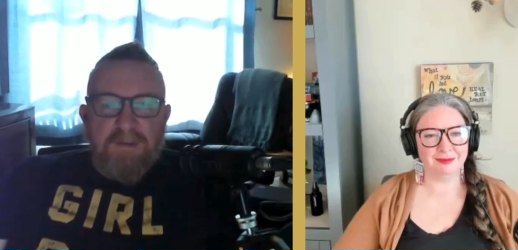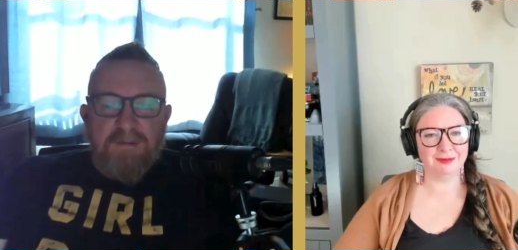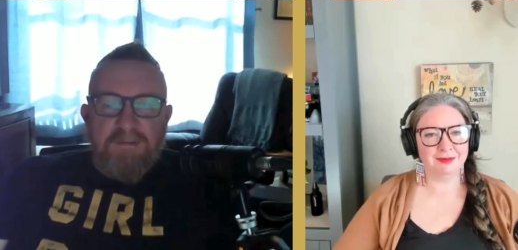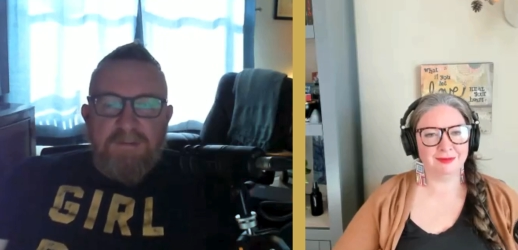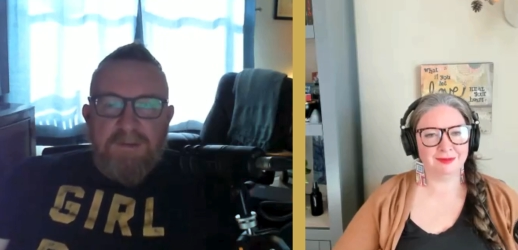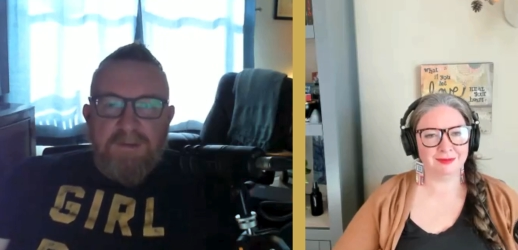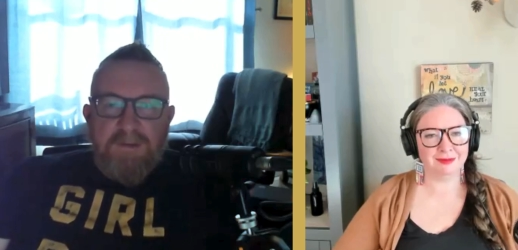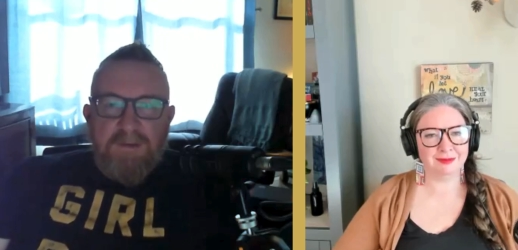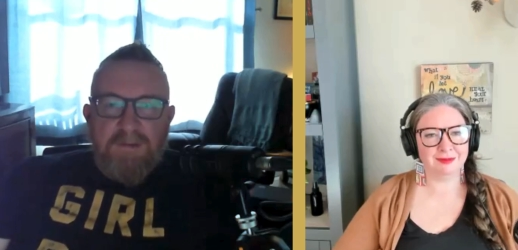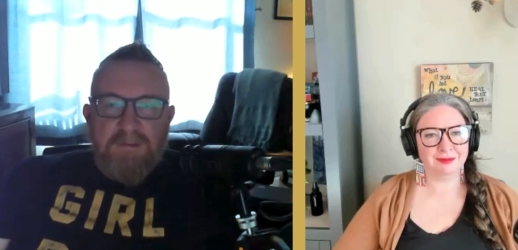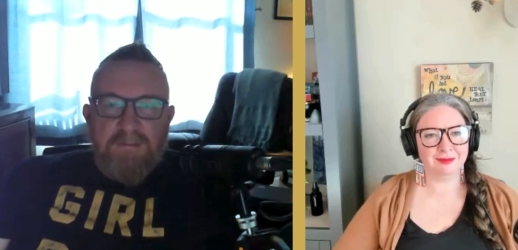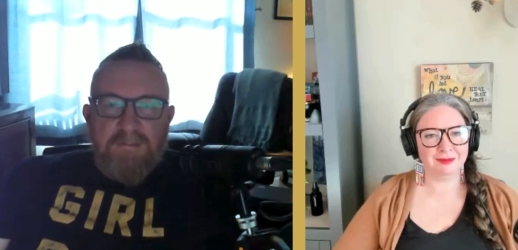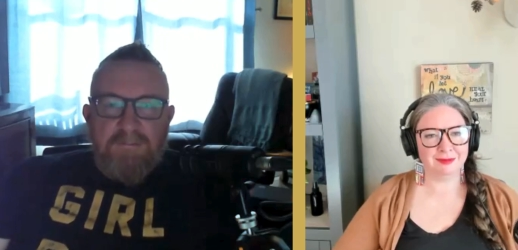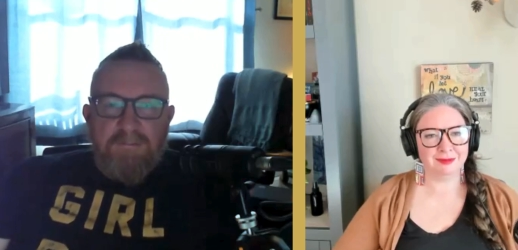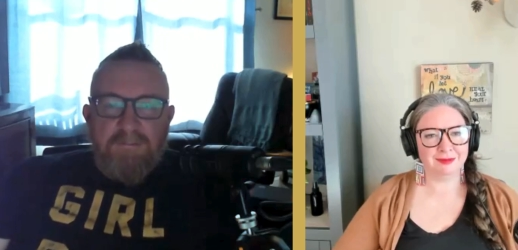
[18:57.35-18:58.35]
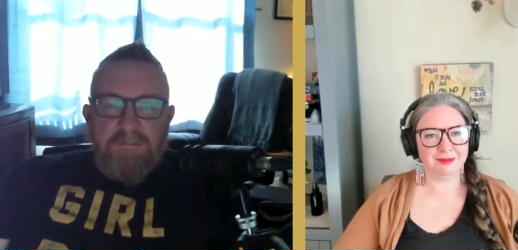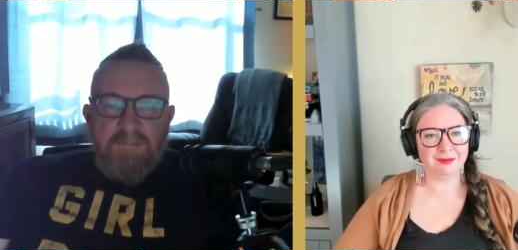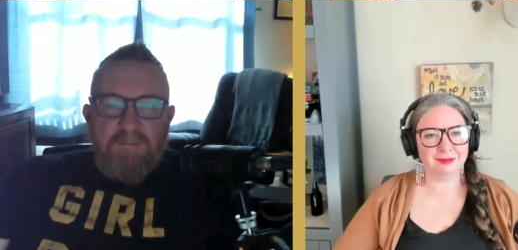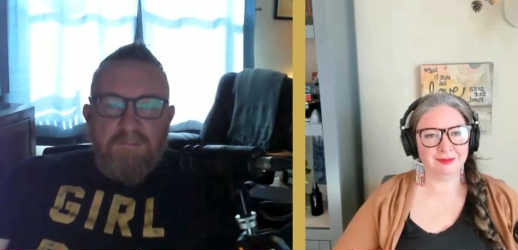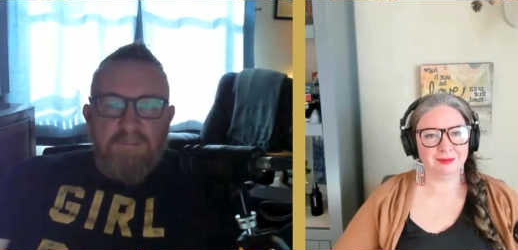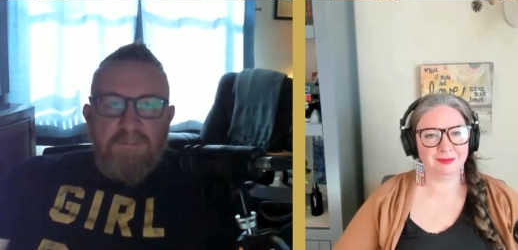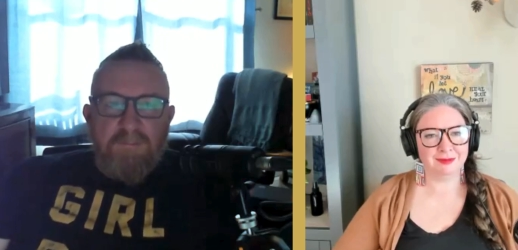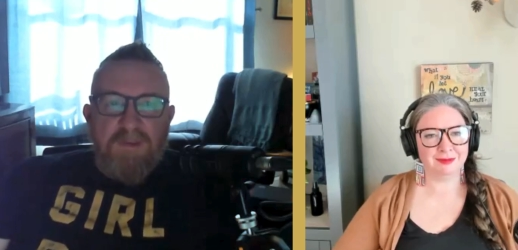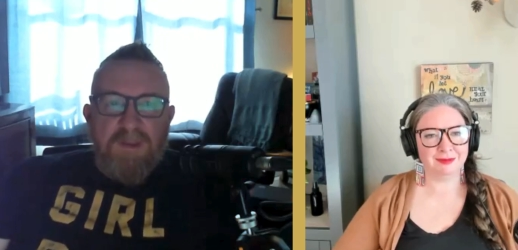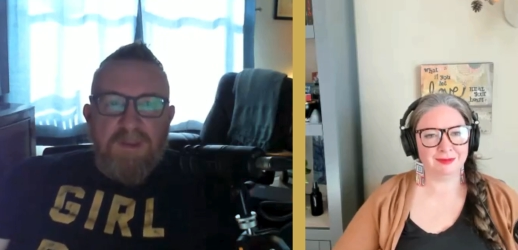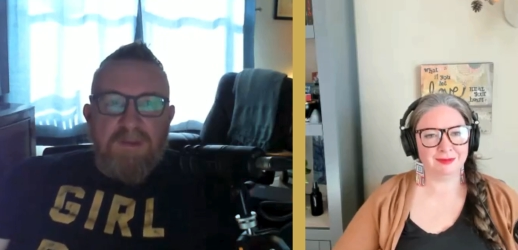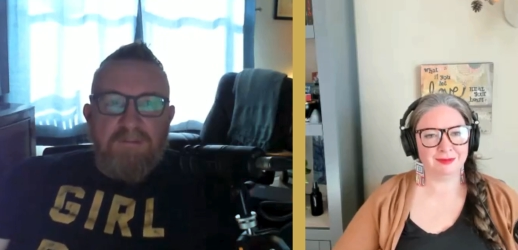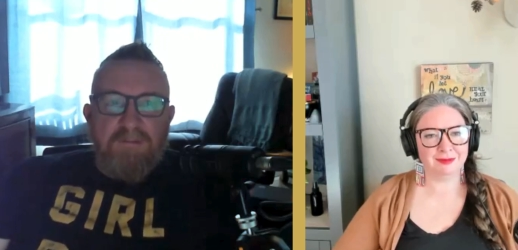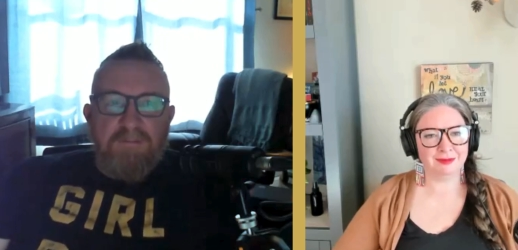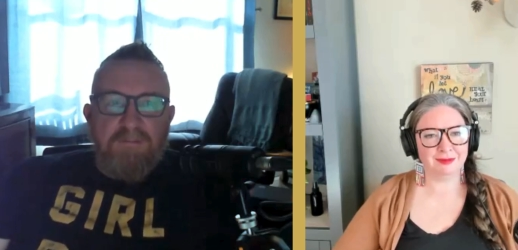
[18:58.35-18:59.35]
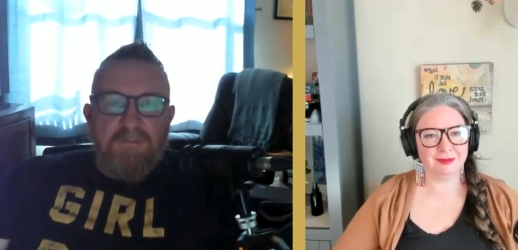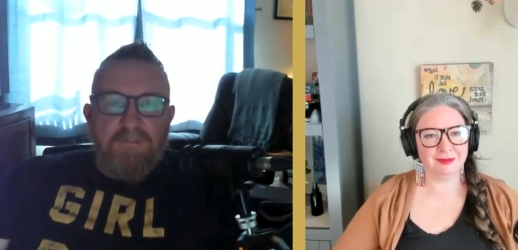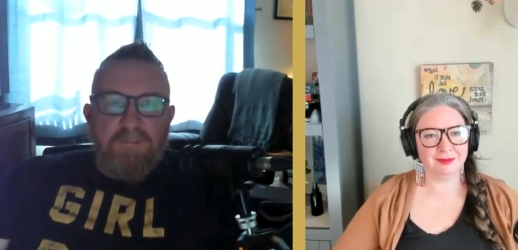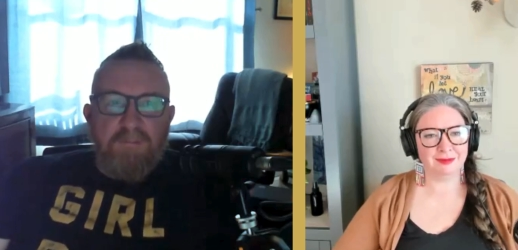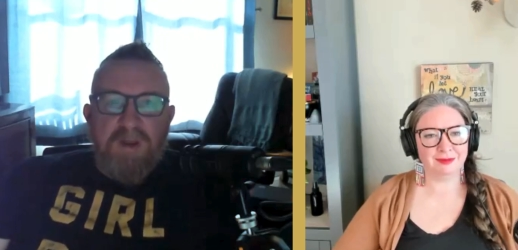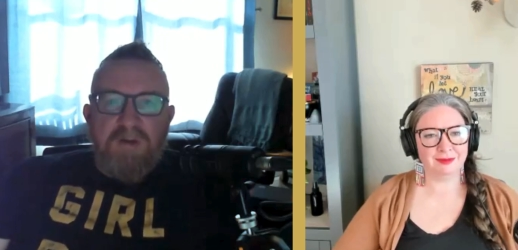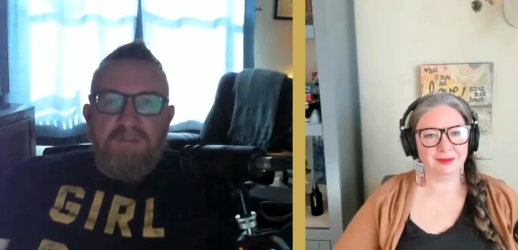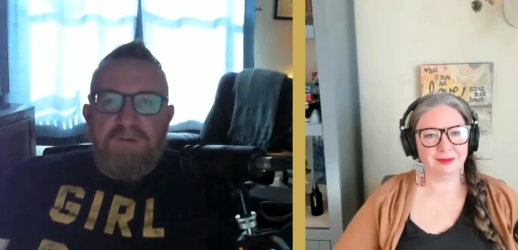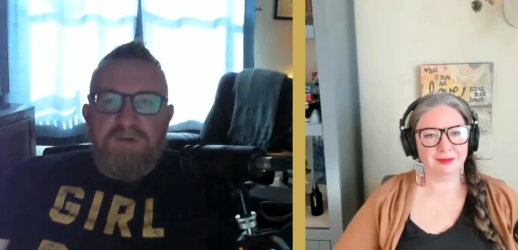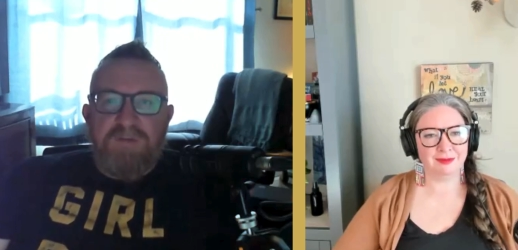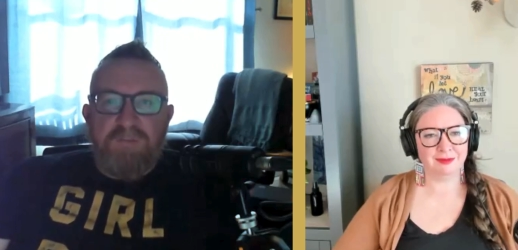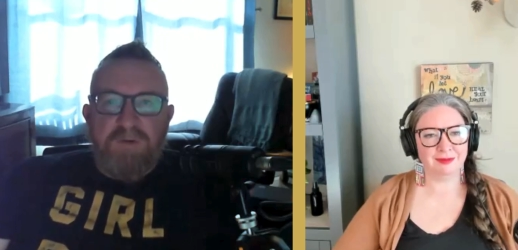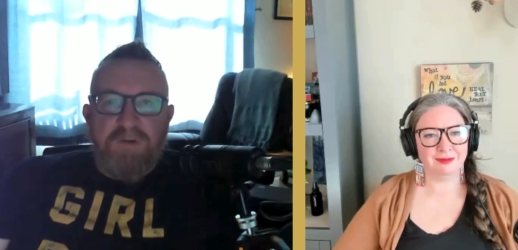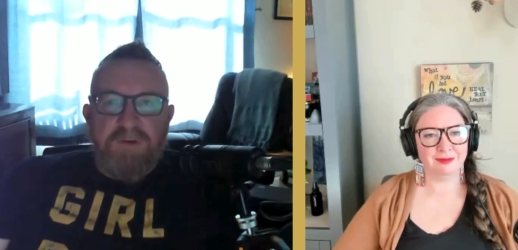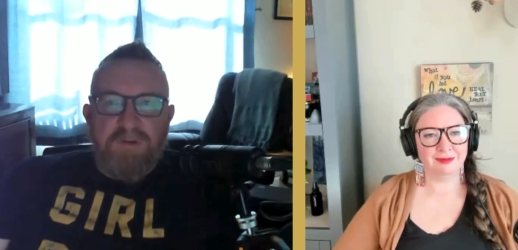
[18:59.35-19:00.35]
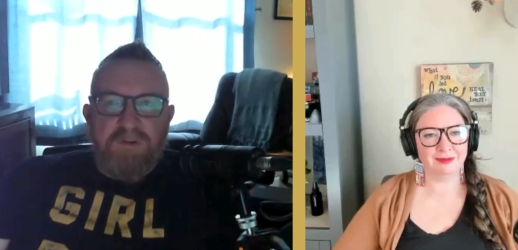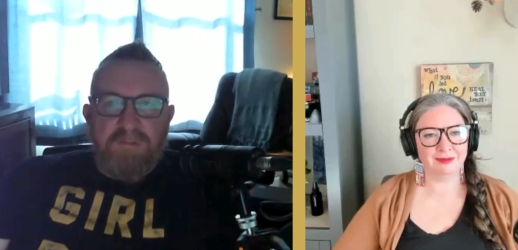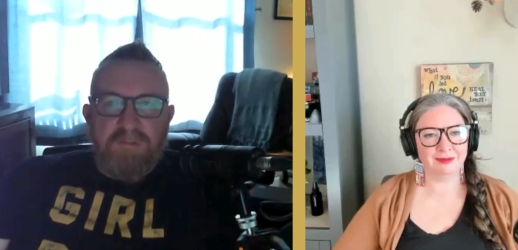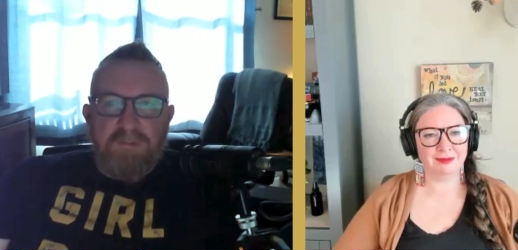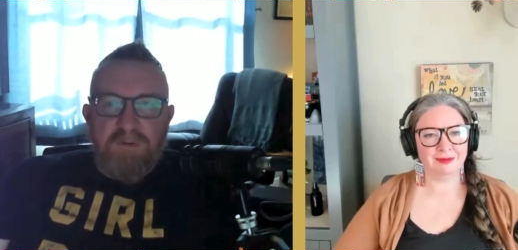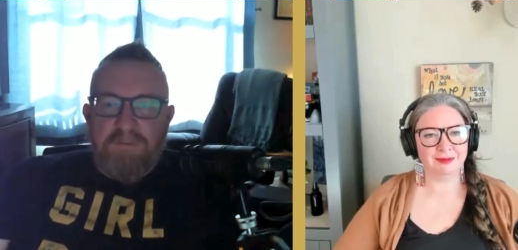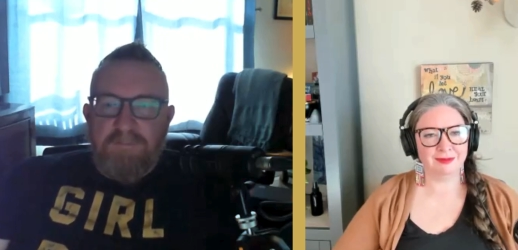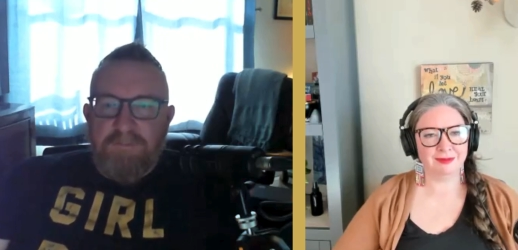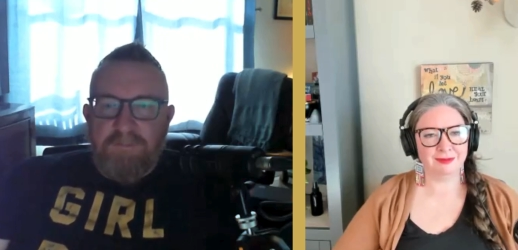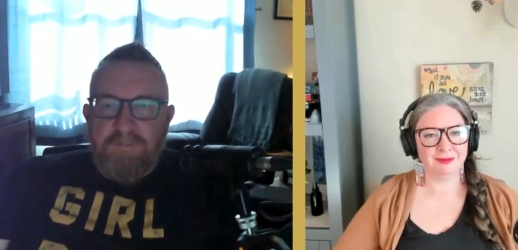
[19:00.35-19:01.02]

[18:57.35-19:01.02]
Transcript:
Speaker 1: then like why would you want to go look for